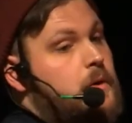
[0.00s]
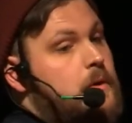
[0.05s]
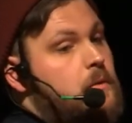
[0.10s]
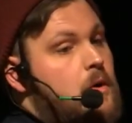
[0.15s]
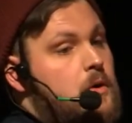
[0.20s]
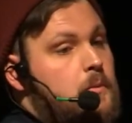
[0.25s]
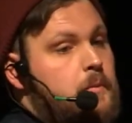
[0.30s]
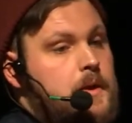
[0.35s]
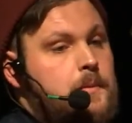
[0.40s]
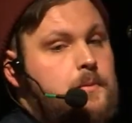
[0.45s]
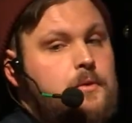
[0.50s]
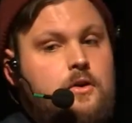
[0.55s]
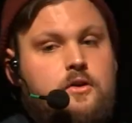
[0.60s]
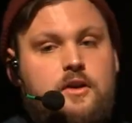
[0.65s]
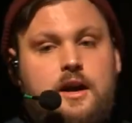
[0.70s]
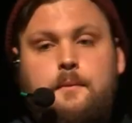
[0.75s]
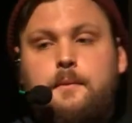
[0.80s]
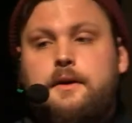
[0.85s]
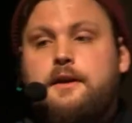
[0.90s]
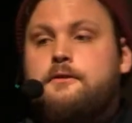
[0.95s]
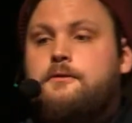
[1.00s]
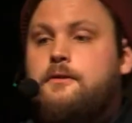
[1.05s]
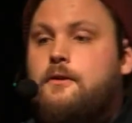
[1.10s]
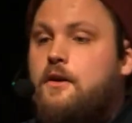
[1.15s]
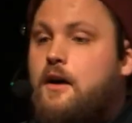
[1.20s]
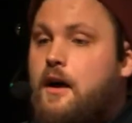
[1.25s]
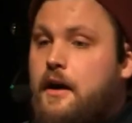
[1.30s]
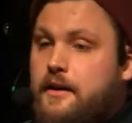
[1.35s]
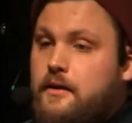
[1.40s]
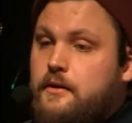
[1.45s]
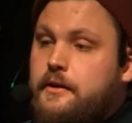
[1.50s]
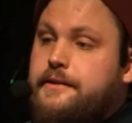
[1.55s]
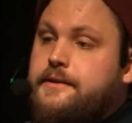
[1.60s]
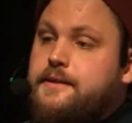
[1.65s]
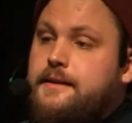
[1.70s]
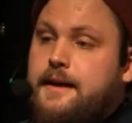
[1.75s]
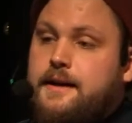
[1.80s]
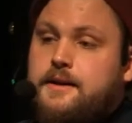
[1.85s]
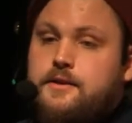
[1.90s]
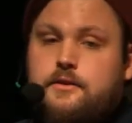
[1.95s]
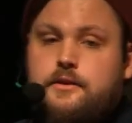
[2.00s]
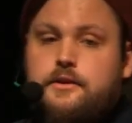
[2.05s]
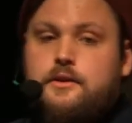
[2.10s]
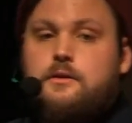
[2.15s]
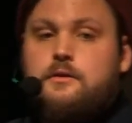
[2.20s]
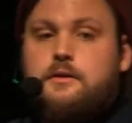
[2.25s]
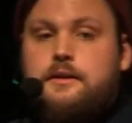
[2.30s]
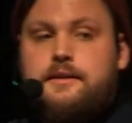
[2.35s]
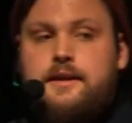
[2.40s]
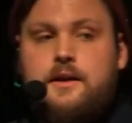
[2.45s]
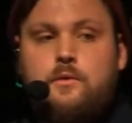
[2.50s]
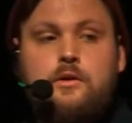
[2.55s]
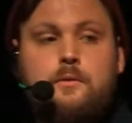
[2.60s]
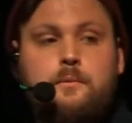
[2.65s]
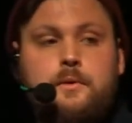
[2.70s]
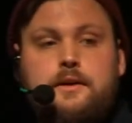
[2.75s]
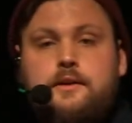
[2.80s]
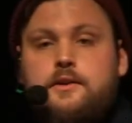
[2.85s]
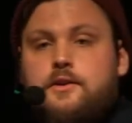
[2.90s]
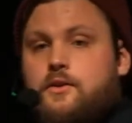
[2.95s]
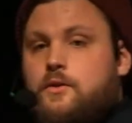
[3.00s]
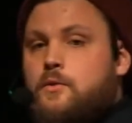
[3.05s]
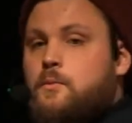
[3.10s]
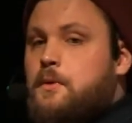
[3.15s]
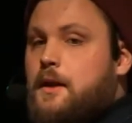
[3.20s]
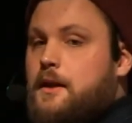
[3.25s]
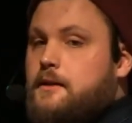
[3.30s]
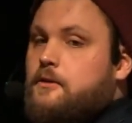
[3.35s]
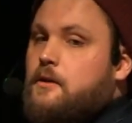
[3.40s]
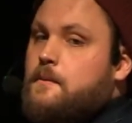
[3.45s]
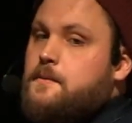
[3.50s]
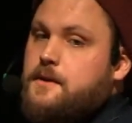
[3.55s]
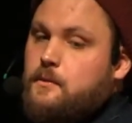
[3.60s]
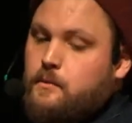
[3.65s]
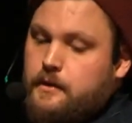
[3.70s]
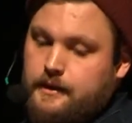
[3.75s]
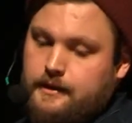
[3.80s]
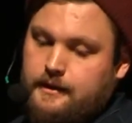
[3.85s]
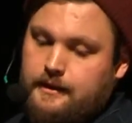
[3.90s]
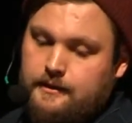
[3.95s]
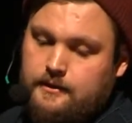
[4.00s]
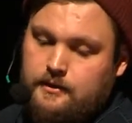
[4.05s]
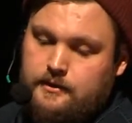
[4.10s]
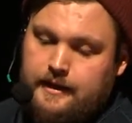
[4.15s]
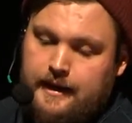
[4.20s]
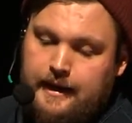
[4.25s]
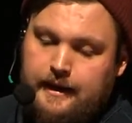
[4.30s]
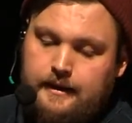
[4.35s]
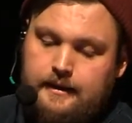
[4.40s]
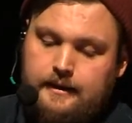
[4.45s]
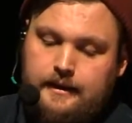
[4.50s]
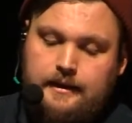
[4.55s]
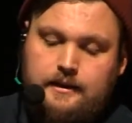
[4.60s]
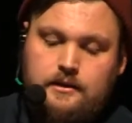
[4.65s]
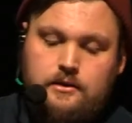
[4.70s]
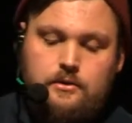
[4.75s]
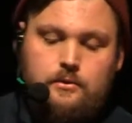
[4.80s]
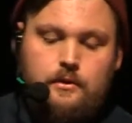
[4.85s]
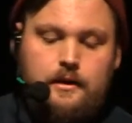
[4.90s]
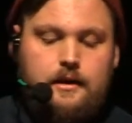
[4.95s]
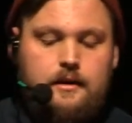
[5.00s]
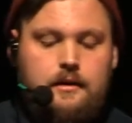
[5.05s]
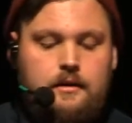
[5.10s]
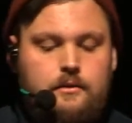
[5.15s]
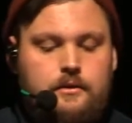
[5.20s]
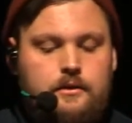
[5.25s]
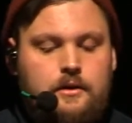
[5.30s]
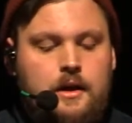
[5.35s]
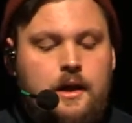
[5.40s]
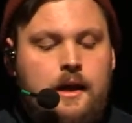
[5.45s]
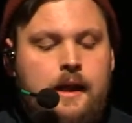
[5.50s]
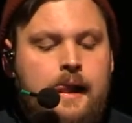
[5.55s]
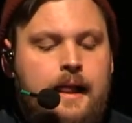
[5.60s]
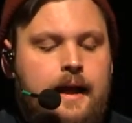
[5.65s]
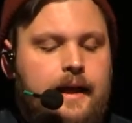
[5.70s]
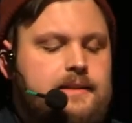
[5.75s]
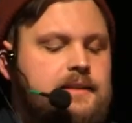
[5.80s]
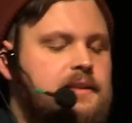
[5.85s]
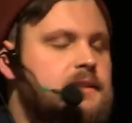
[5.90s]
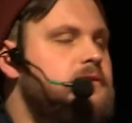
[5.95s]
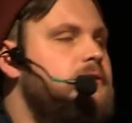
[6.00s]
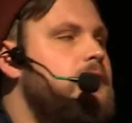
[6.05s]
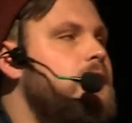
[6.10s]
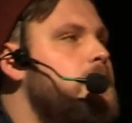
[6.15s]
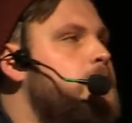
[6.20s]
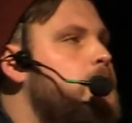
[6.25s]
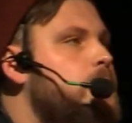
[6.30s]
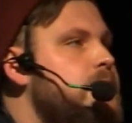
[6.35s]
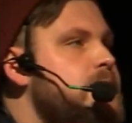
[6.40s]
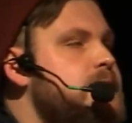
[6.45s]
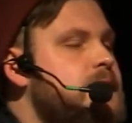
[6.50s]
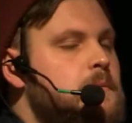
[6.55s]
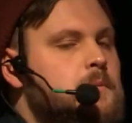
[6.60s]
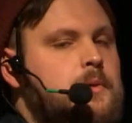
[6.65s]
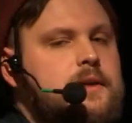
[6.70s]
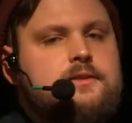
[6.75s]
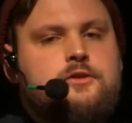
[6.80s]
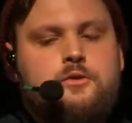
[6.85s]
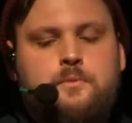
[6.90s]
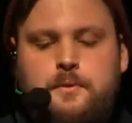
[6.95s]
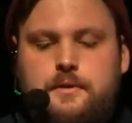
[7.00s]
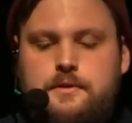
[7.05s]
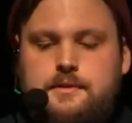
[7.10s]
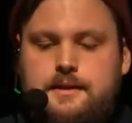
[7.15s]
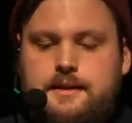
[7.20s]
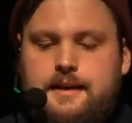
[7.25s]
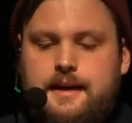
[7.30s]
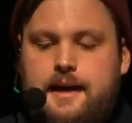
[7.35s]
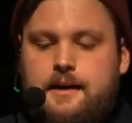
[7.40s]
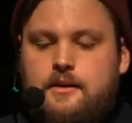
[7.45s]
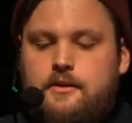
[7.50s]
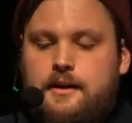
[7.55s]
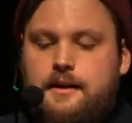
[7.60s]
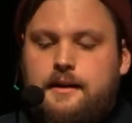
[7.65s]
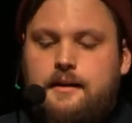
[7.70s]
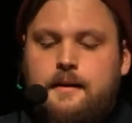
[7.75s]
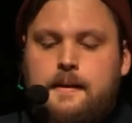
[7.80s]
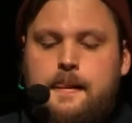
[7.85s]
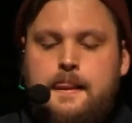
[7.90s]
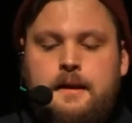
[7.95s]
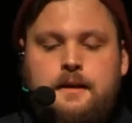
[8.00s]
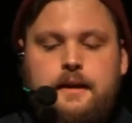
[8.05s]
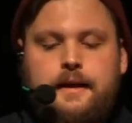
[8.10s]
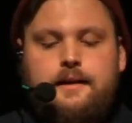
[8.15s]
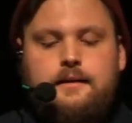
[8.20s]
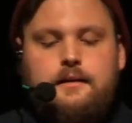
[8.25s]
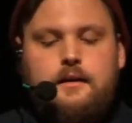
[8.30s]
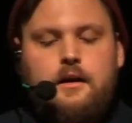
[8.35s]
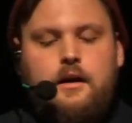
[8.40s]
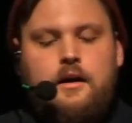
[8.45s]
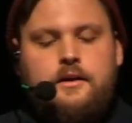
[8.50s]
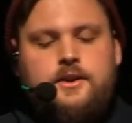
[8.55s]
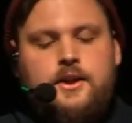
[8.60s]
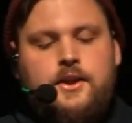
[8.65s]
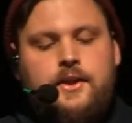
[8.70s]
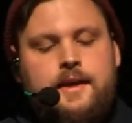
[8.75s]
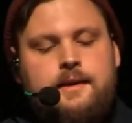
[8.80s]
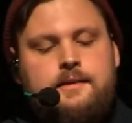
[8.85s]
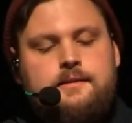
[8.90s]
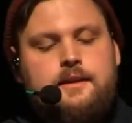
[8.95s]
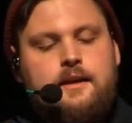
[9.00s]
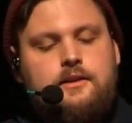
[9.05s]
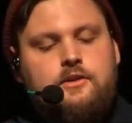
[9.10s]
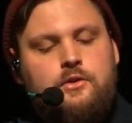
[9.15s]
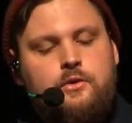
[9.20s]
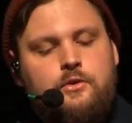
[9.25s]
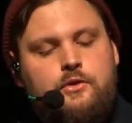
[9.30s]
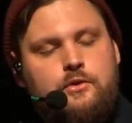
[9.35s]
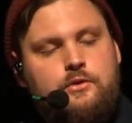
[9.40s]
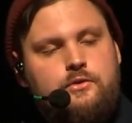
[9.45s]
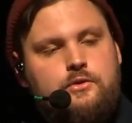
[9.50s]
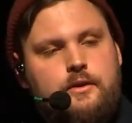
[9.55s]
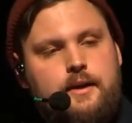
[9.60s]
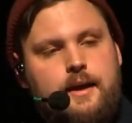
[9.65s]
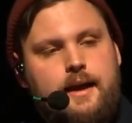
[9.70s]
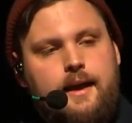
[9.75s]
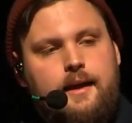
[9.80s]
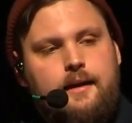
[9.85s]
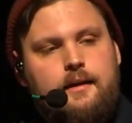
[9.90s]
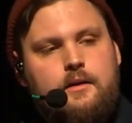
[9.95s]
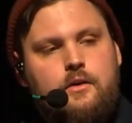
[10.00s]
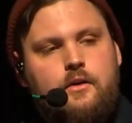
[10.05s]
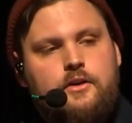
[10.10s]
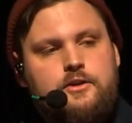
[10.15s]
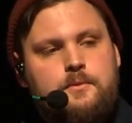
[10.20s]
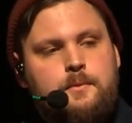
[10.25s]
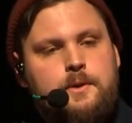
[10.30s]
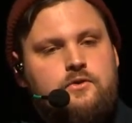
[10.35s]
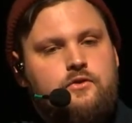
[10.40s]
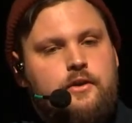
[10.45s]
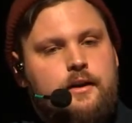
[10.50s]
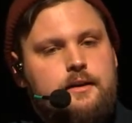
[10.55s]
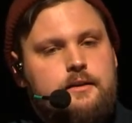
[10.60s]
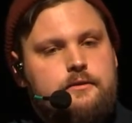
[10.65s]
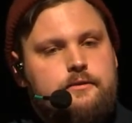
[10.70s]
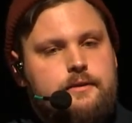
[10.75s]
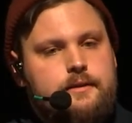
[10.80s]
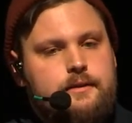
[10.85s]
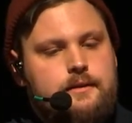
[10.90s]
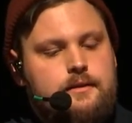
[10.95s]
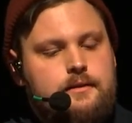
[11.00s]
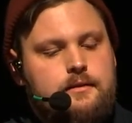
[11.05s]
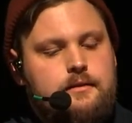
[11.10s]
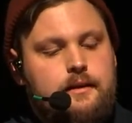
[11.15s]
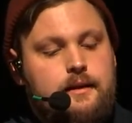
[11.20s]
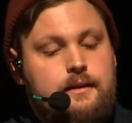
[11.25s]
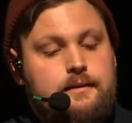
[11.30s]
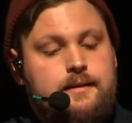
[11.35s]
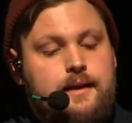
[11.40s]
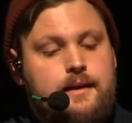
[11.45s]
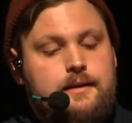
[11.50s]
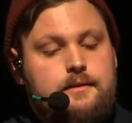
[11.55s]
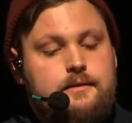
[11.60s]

we won't be programming for iOS and Android only. There will be new platforms that we need to take into account. And as a developer, this can be super scary. Like, are the things that you do today going to be relevant in 10